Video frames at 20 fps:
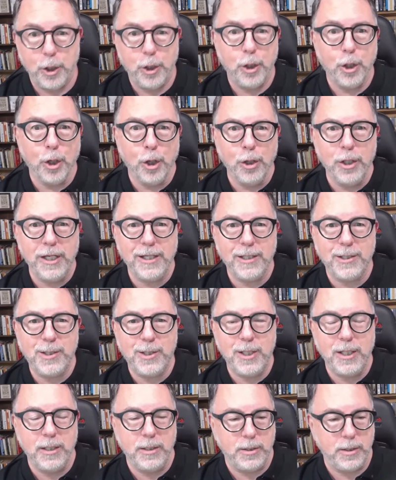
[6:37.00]
earnings
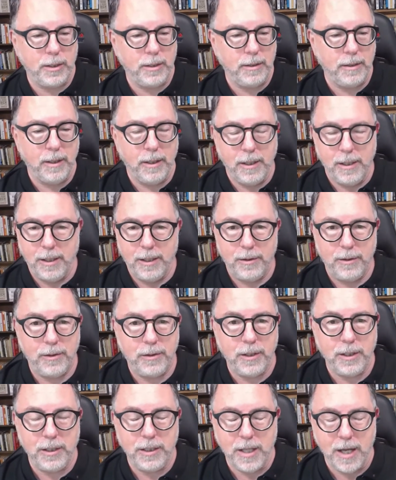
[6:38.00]
season,
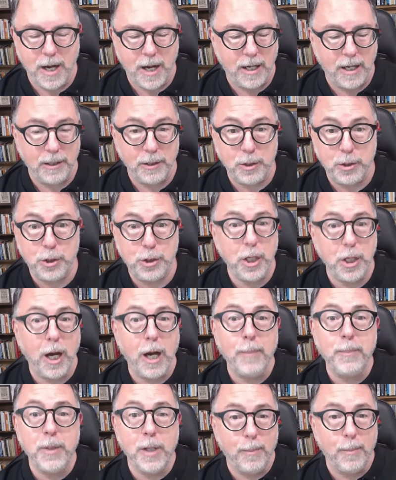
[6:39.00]
the uh,
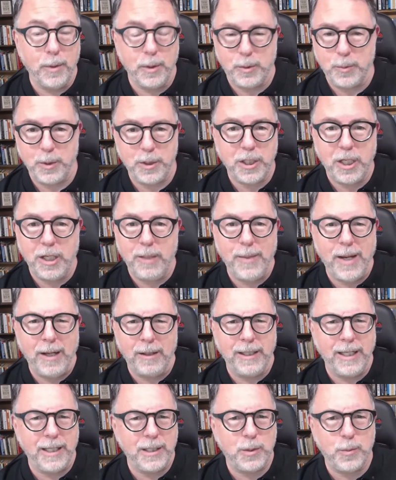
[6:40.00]
job numbers, which came out
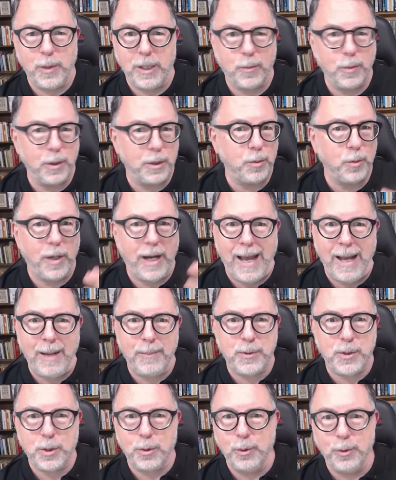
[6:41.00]
last week, which were
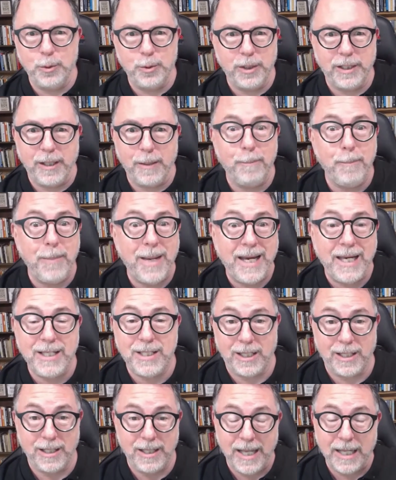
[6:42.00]
absolutely
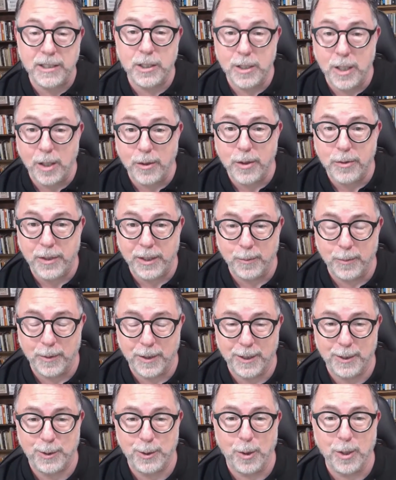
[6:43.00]
amazing. And that's another thing we're
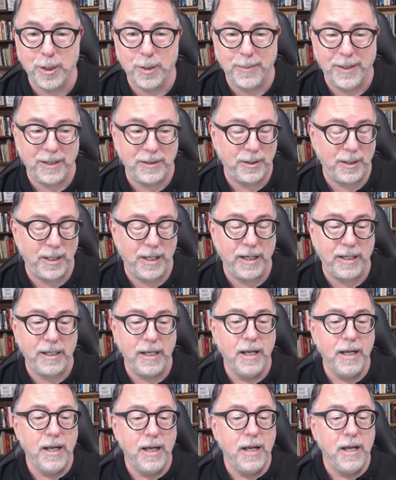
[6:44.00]
going to talk about today.
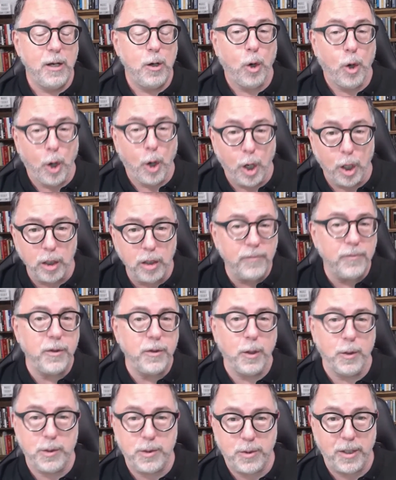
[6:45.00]
All of
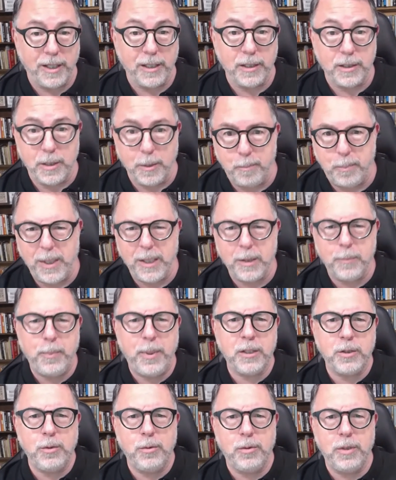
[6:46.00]
those things, the big
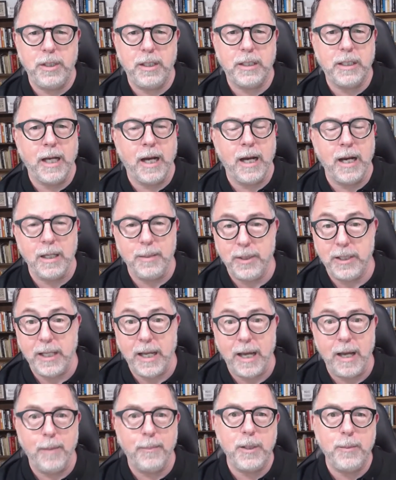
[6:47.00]
picture of the economy,
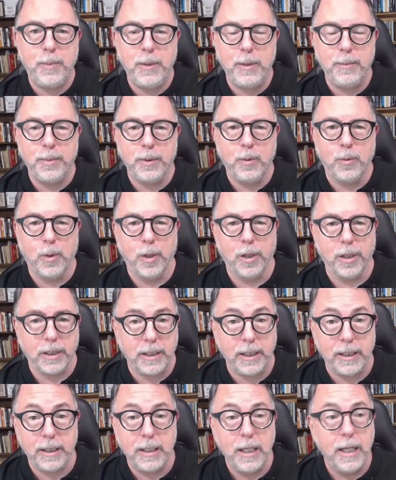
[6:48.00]
how many people are
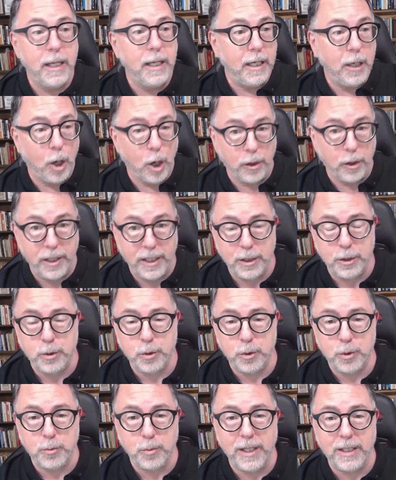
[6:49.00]
working, are
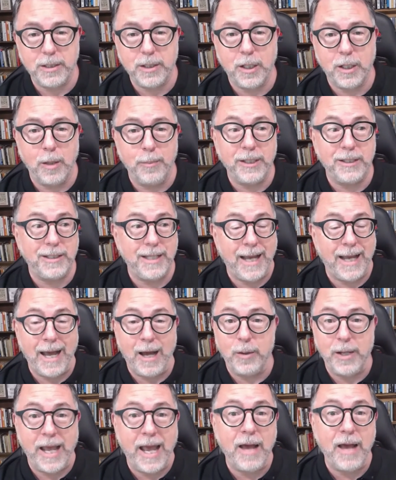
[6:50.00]
interest rates coming
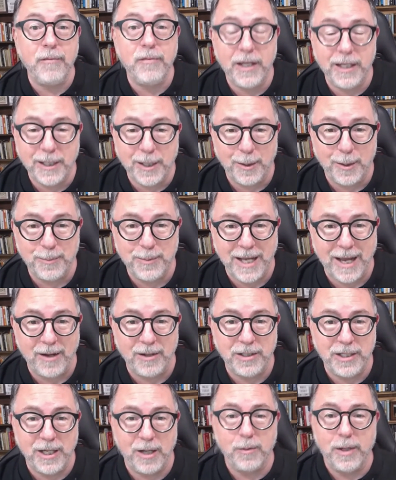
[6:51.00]
down? Have they come
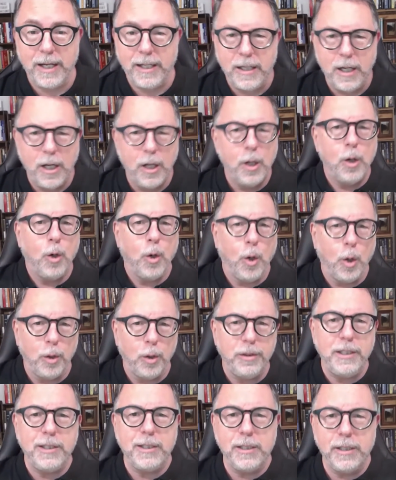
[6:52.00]
down yet, right? All
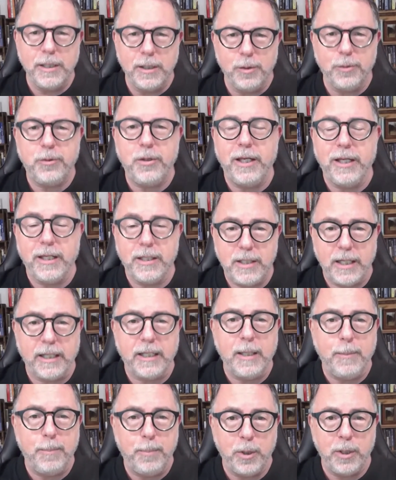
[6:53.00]
these little things that
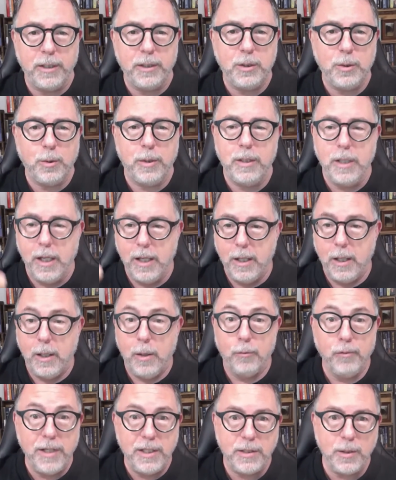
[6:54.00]
get put into it.
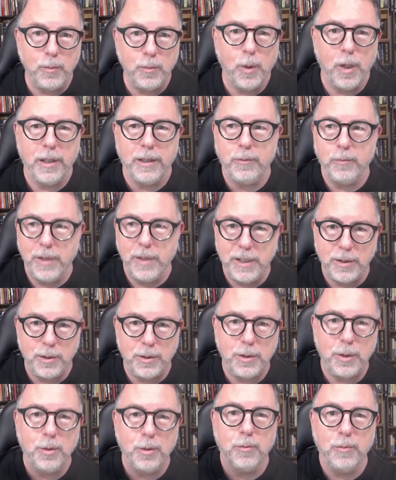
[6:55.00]
Reason one, reason
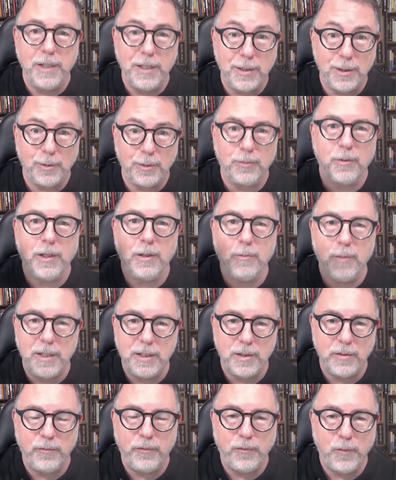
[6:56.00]
two, reason three,
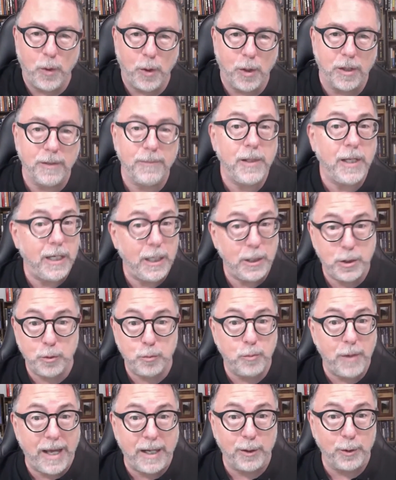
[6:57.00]
reason four. And I
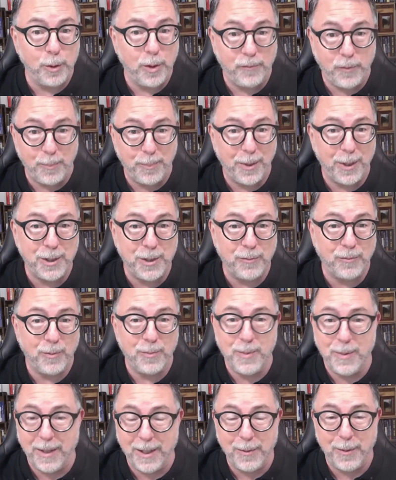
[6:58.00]
just rattled off a bunch of them.
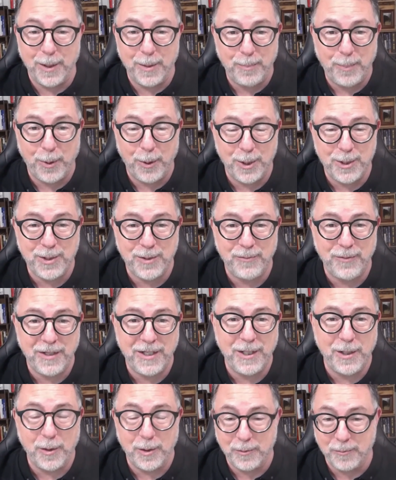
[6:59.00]
You might want to pause the
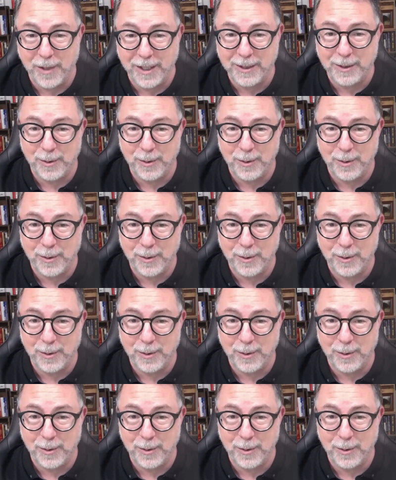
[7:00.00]
video and write